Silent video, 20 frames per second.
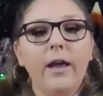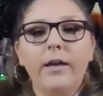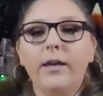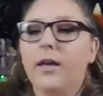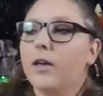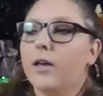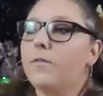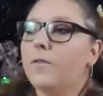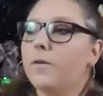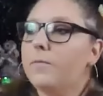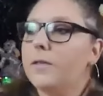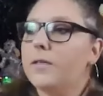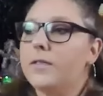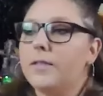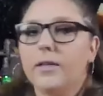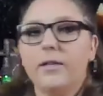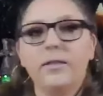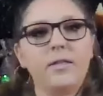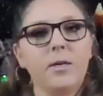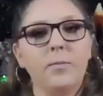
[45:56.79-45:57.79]
Give them the
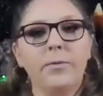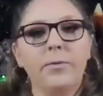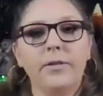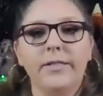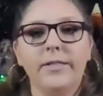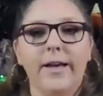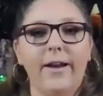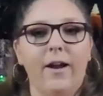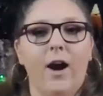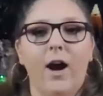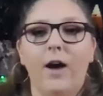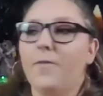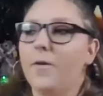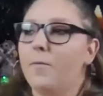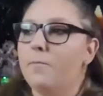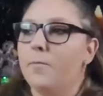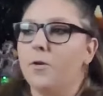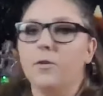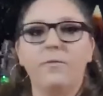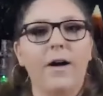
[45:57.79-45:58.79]
60% off
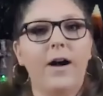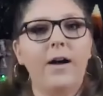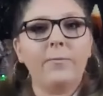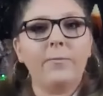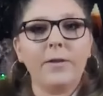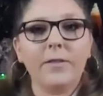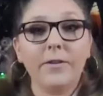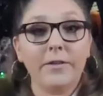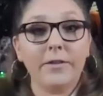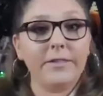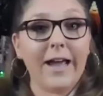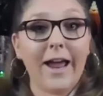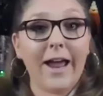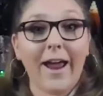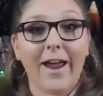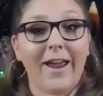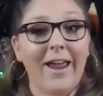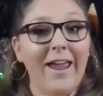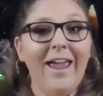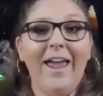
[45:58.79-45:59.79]
and move on with your
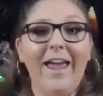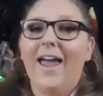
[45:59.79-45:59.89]
day. I